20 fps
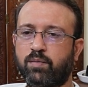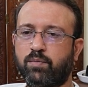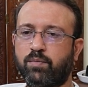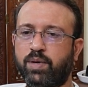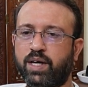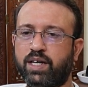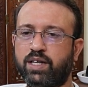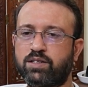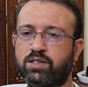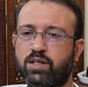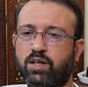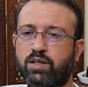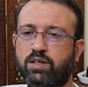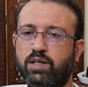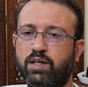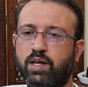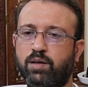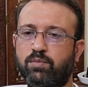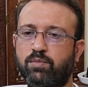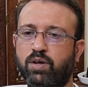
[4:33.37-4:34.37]
based on the
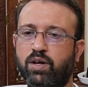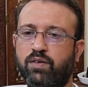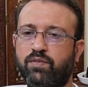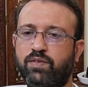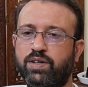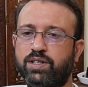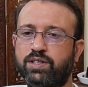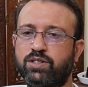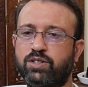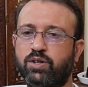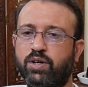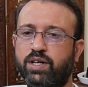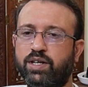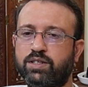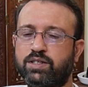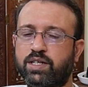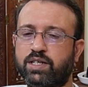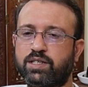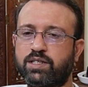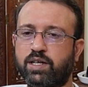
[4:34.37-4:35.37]
number of disjoint
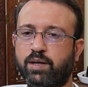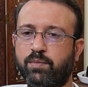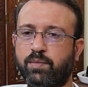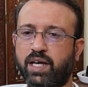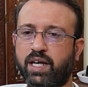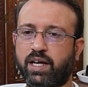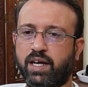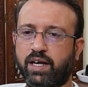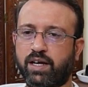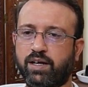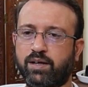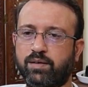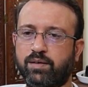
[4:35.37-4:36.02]
sets remaining.